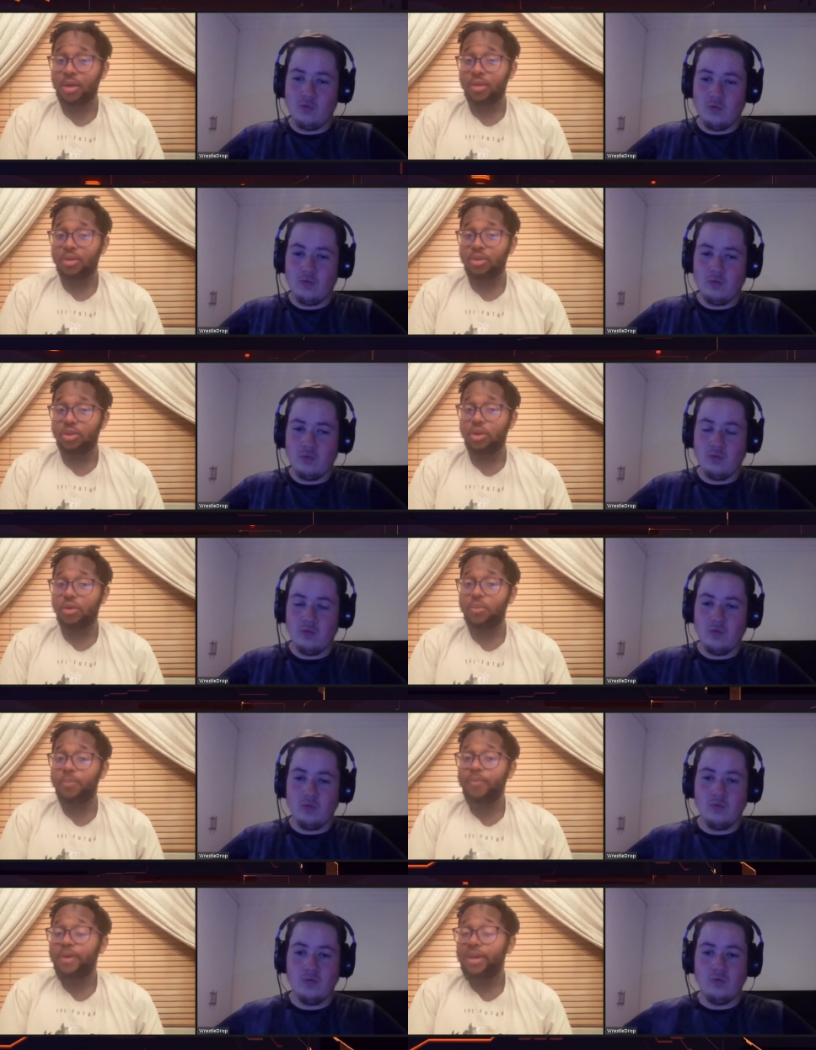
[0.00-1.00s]

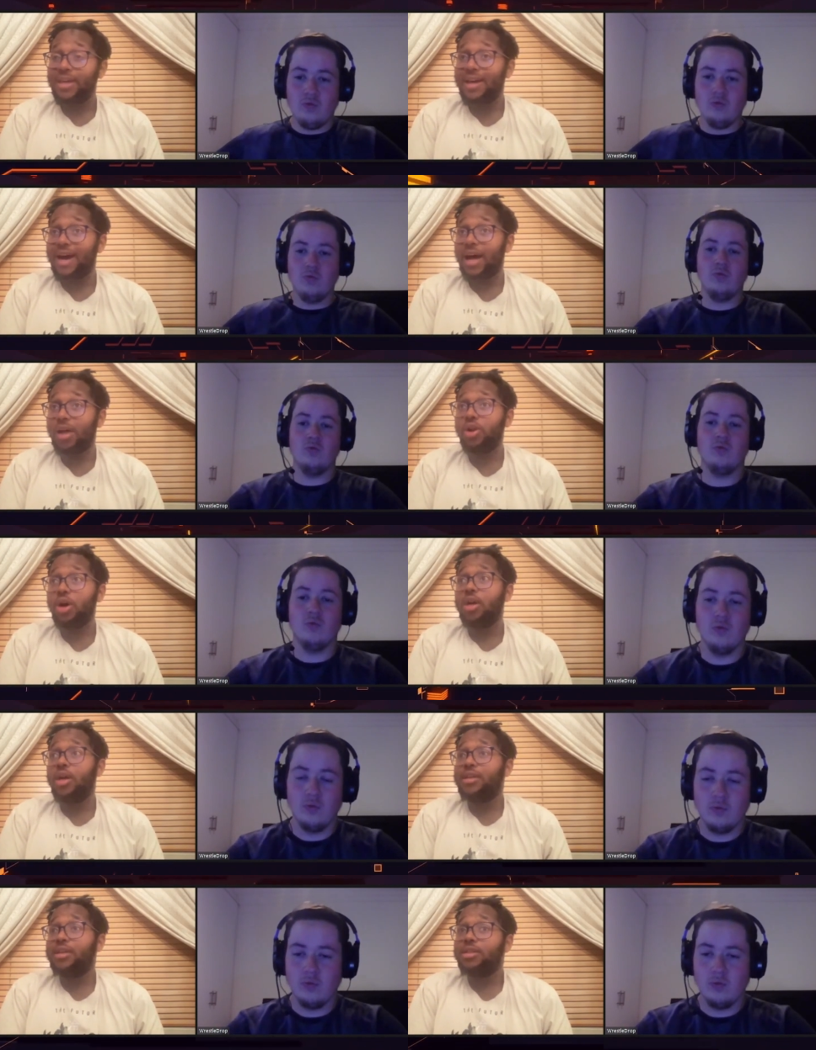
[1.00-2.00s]
Speaker 1: So, how
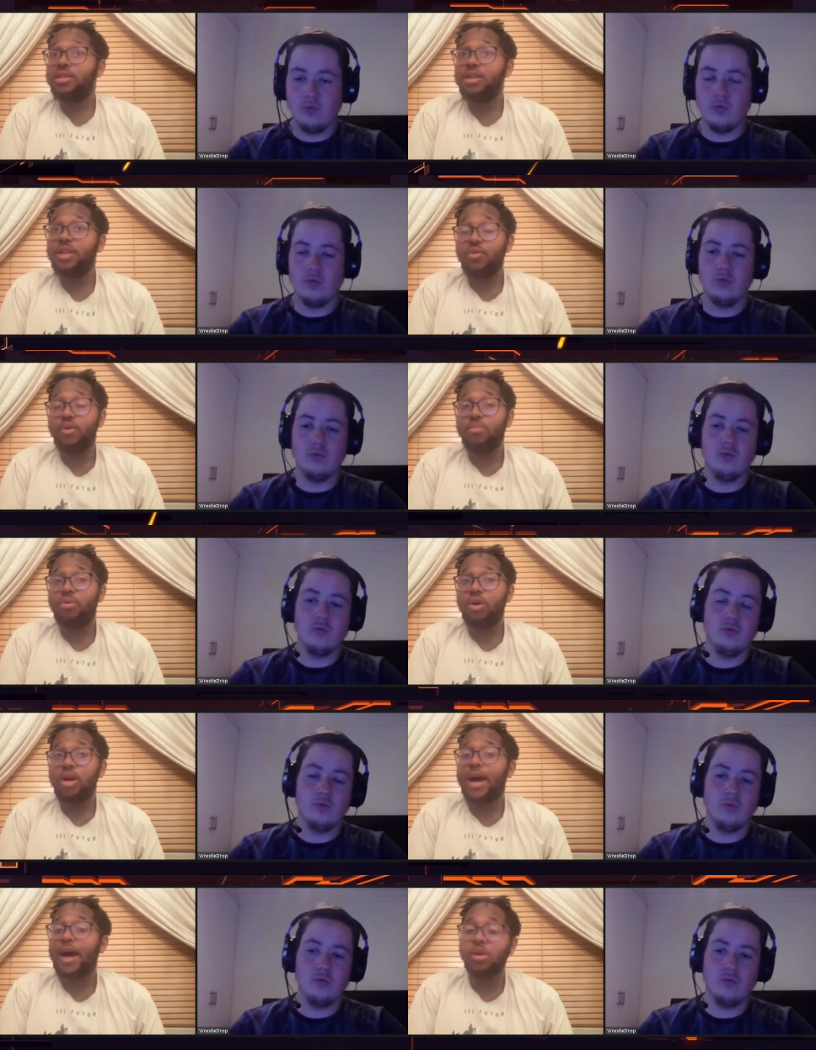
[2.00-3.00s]
long uh, did they
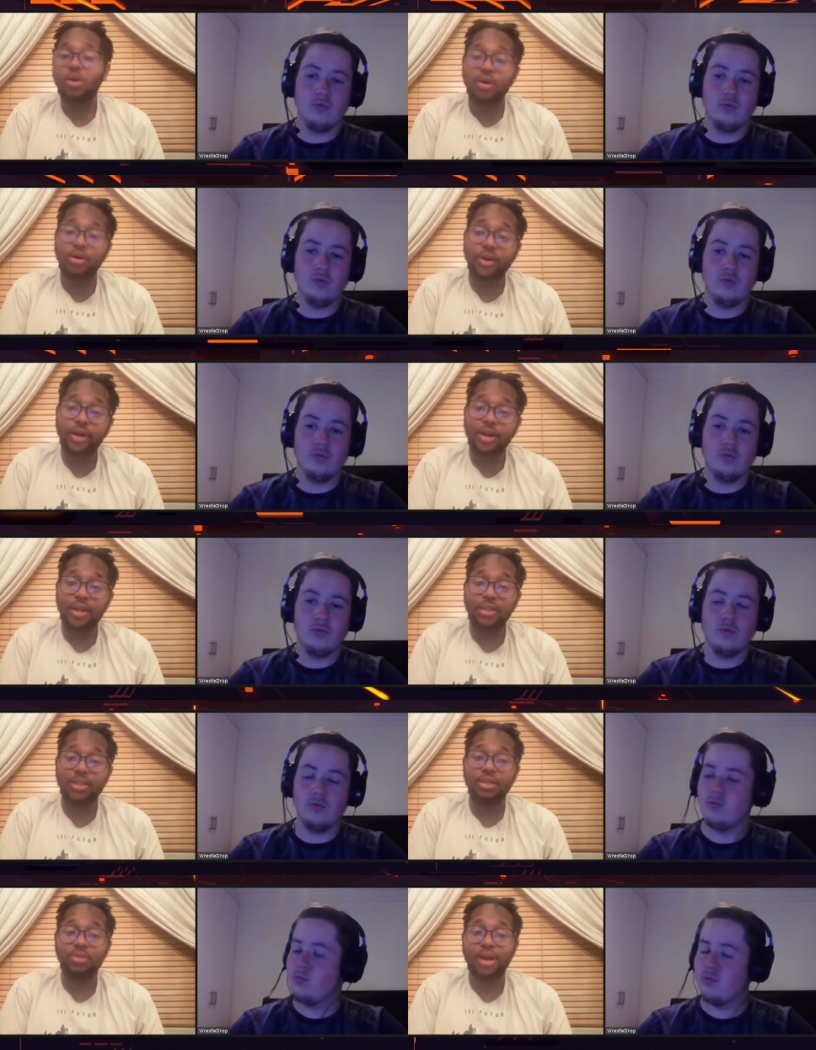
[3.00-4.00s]
report how long they're going to
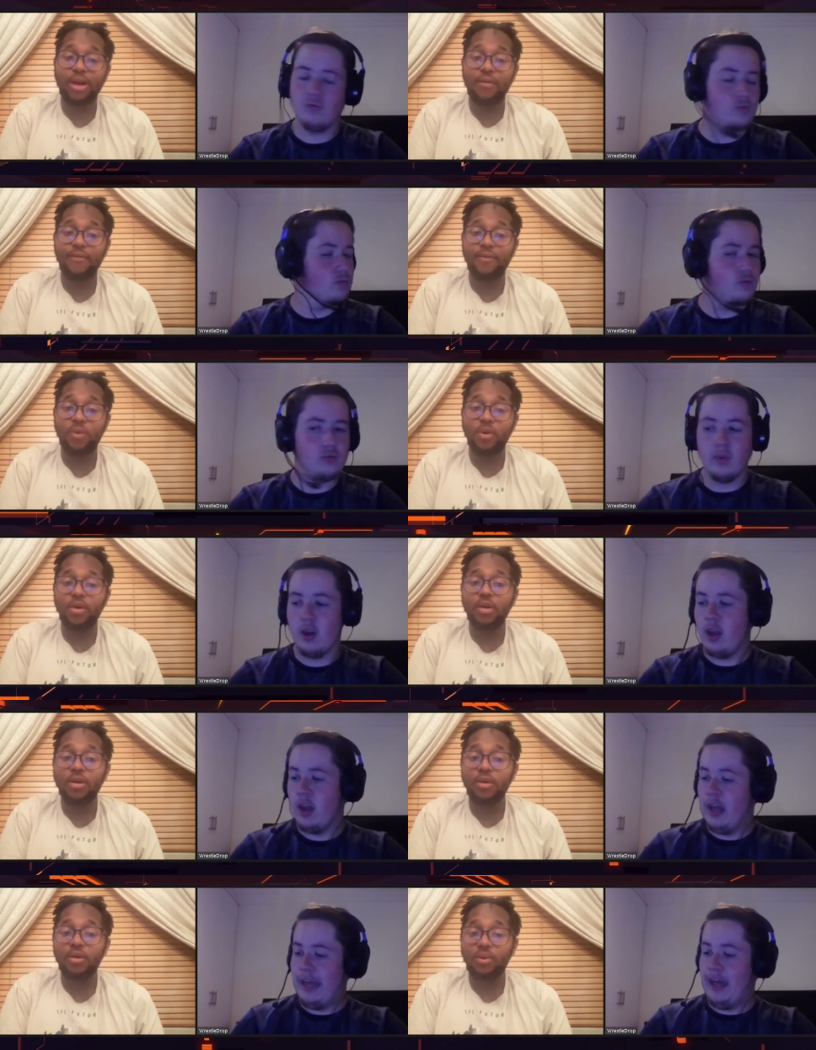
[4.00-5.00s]
get suspended for?
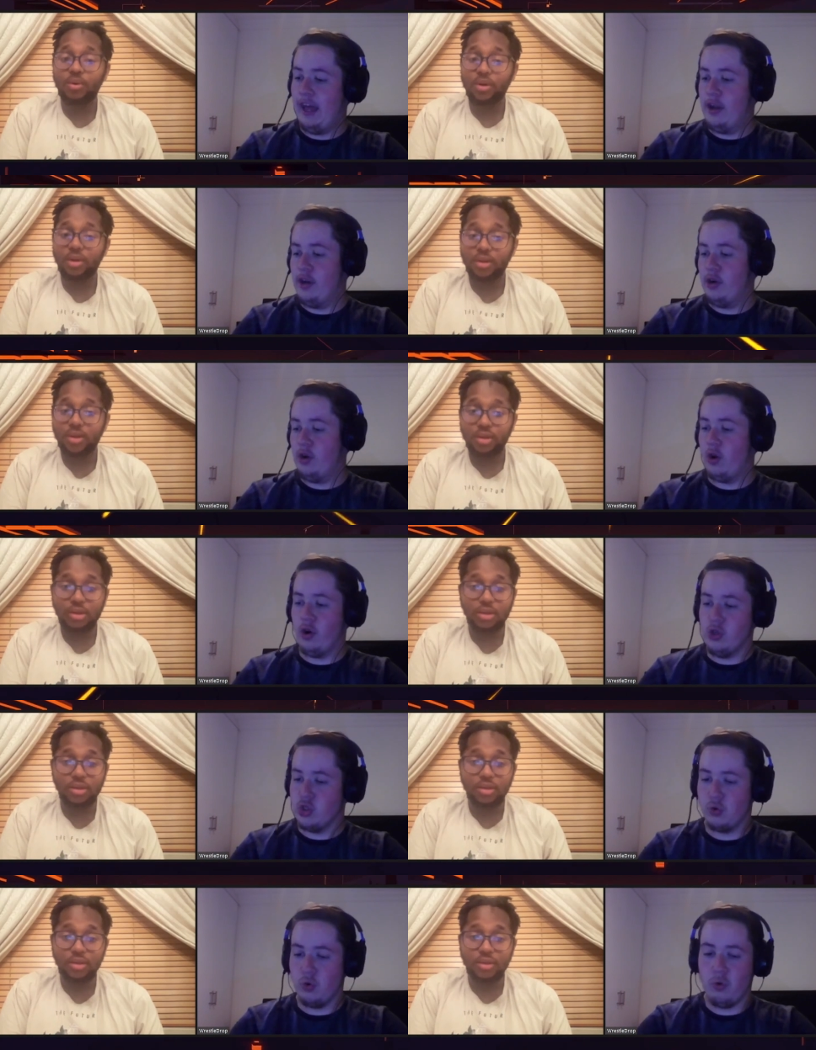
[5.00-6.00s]
Speaker 2: Uh, not
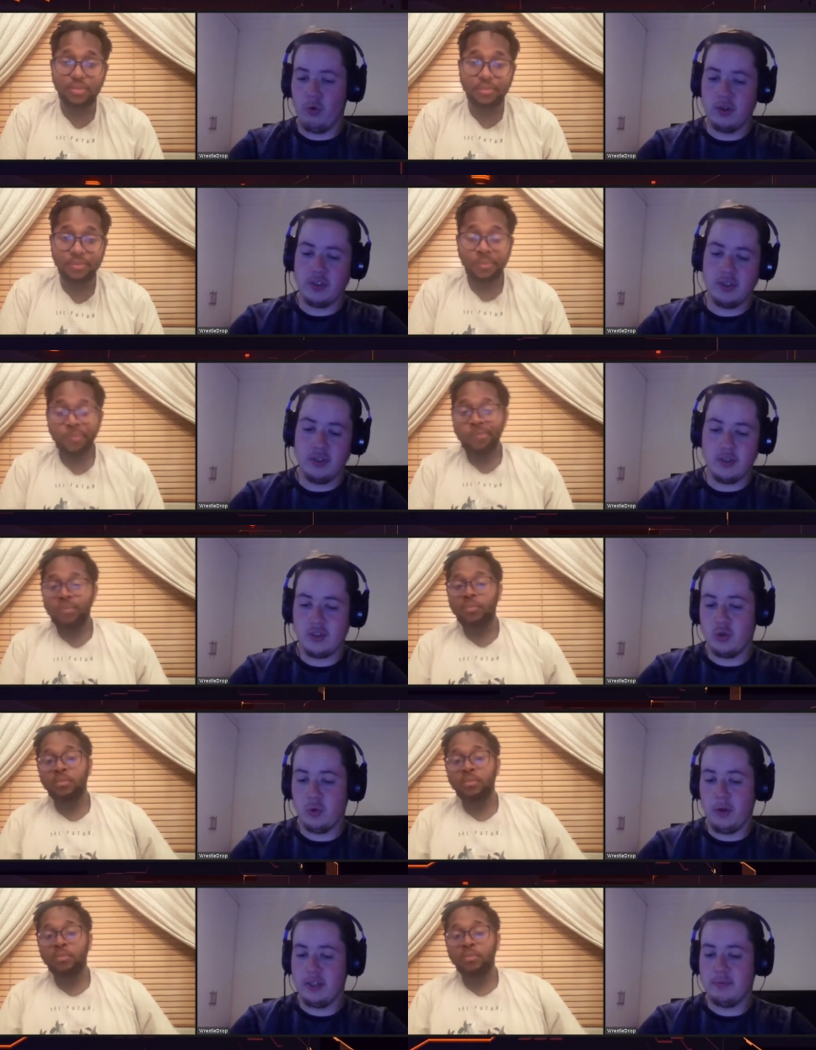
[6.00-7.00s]
on Sean Ross's
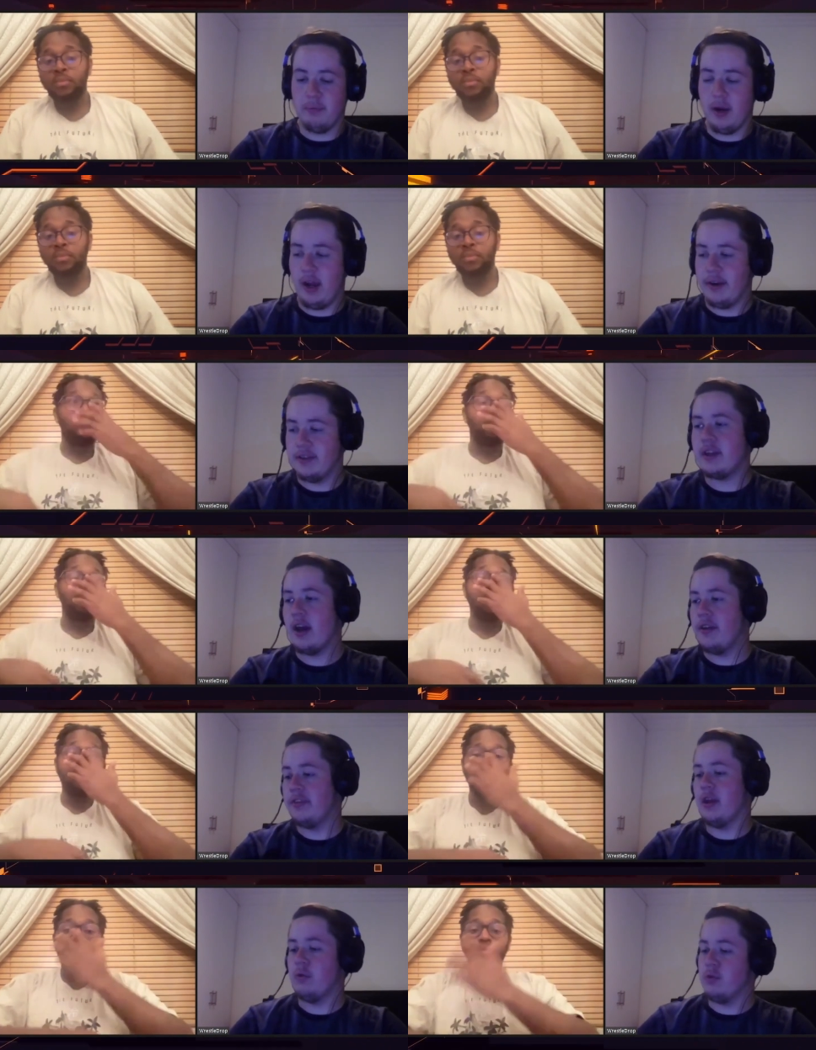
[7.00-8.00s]
tweets, but I
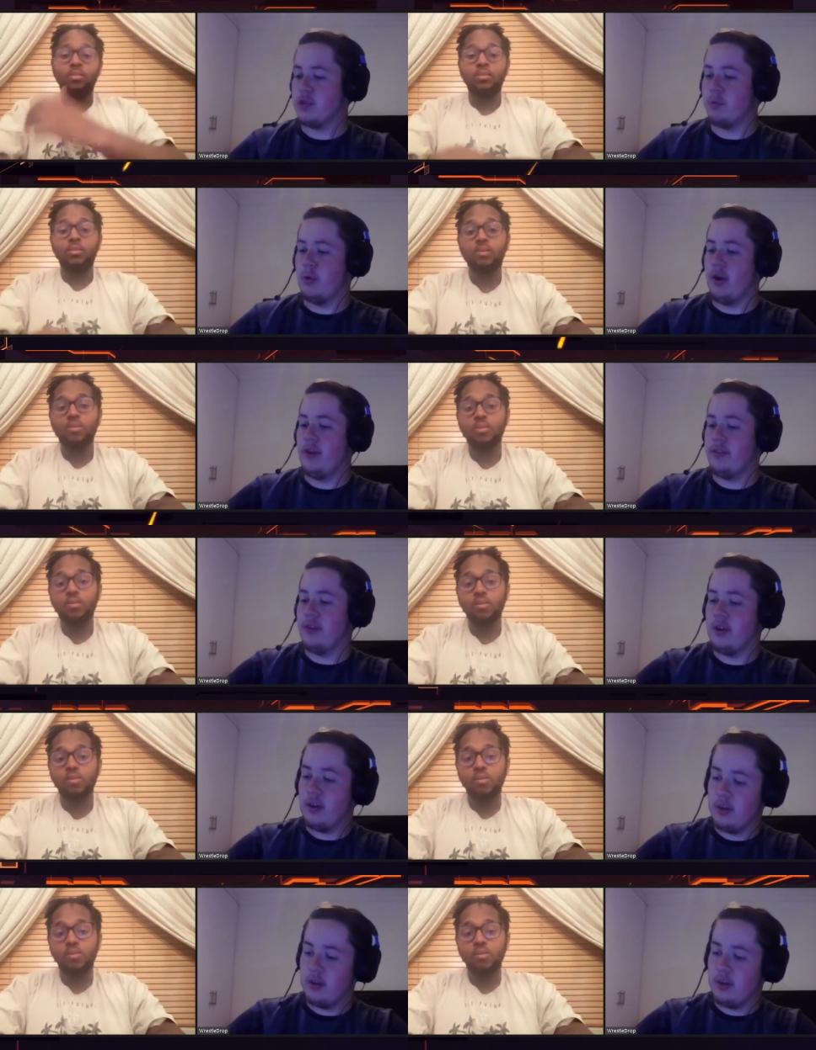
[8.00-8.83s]
doubt that was put out there.